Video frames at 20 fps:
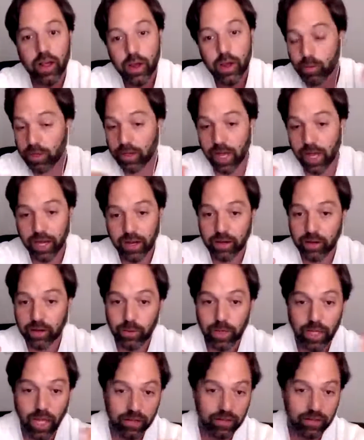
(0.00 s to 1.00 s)

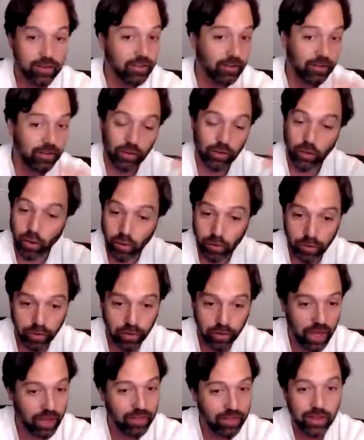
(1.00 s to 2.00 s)
listened to the whole
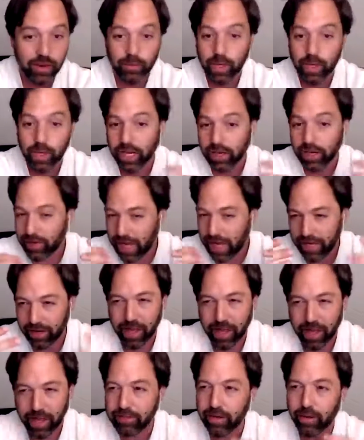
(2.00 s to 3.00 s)
thing. Then we kind of
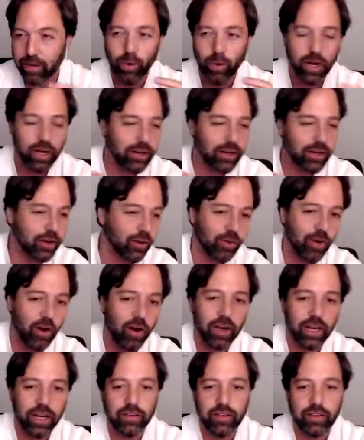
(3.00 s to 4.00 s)
analyzed it. Where did it go
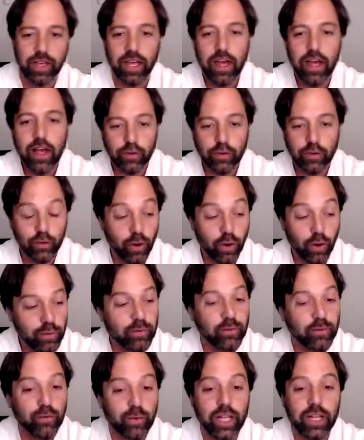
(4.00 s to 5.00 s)
wrong and everything. So Jordan
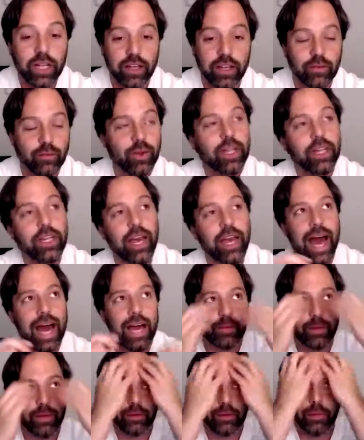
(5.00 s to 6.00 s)
is really
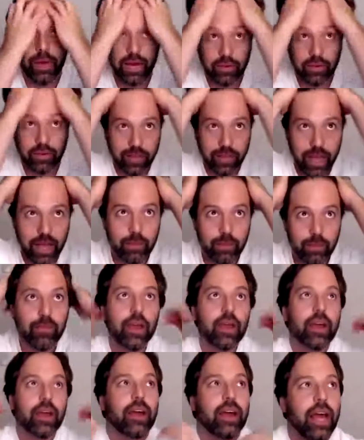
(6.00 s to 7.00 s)
adamant about Sam.
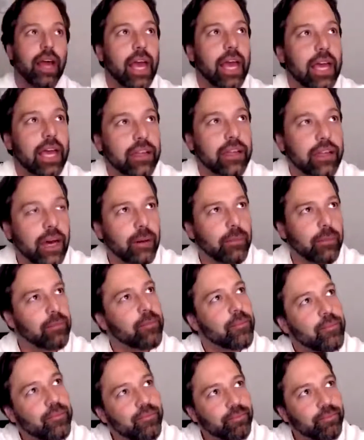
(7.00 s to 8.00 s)
And I
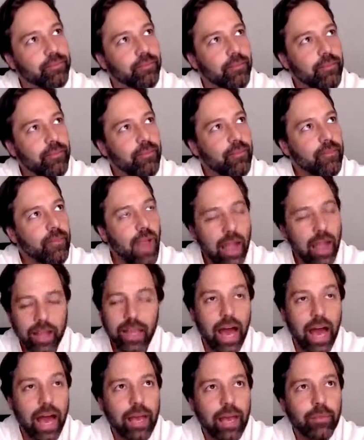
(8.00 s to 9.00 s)

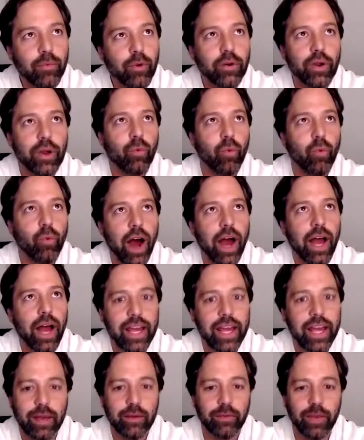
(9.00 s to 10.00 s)
kept wondering why
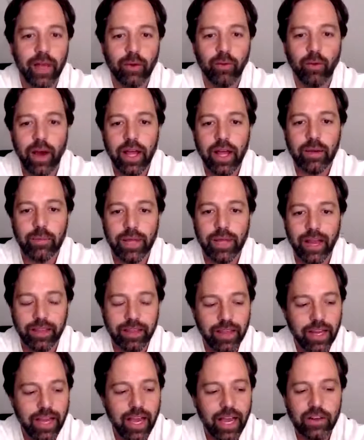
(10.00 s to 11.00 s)
him? And I
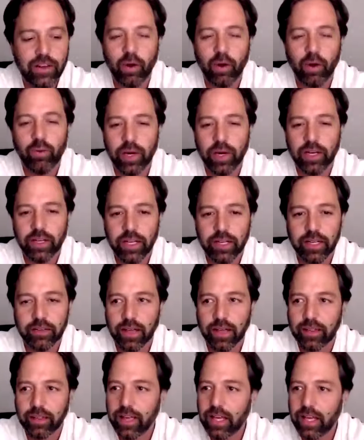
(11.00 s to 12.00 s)
think I know what it is.
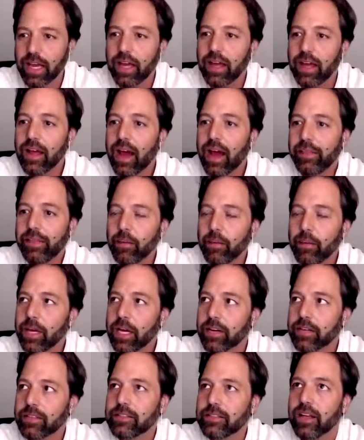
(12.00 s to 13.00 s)
I think
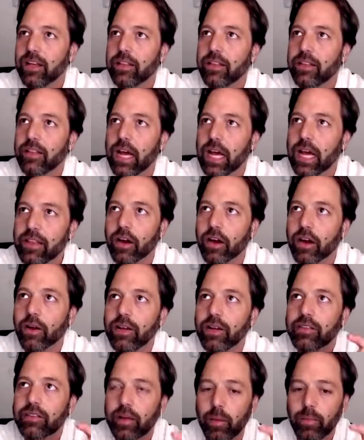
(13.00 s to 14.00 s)
because there
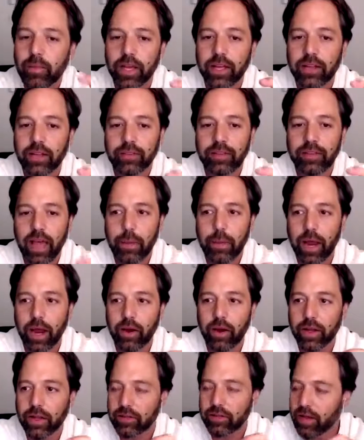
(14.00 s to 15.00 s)
is something in Sam
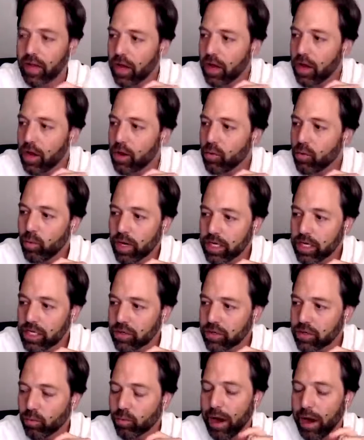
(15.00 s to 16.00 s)
Harris which
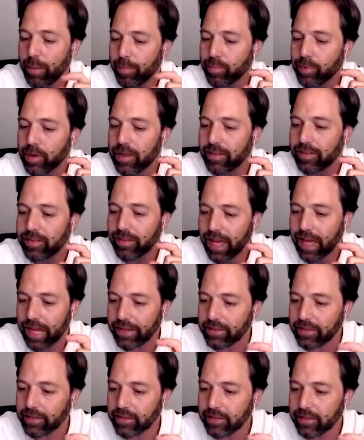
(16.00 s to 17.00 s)

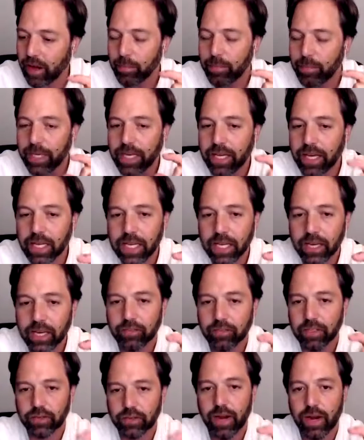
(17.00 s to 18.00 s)
represents a beginning of
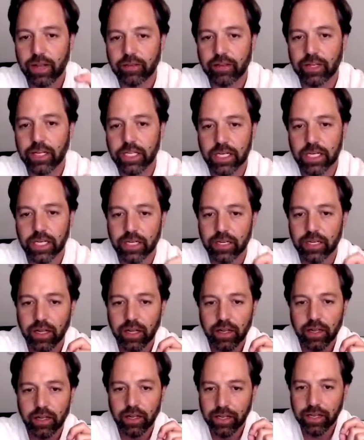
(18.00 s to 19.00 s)
a transition.
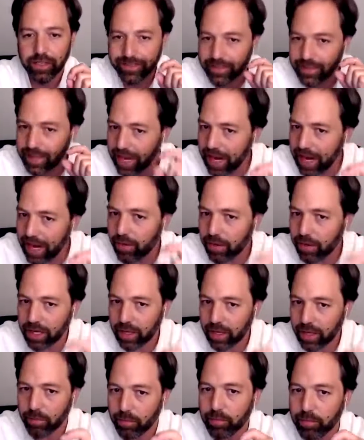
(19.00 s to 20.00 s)
It's there in
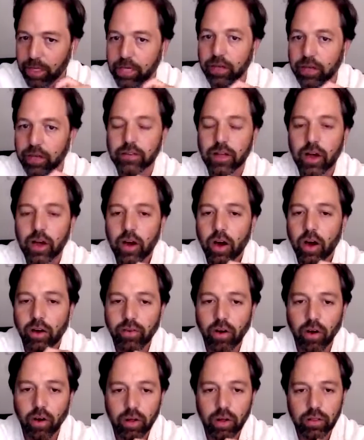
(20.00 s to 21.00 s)
him because of
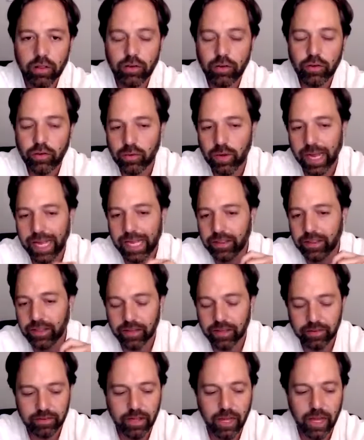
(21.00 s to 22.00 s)
all the new
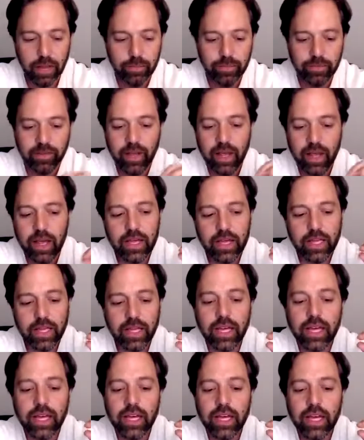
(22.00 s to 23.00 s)
atheist types.
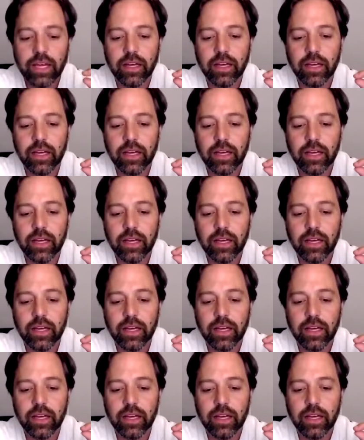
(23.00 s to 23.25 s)
He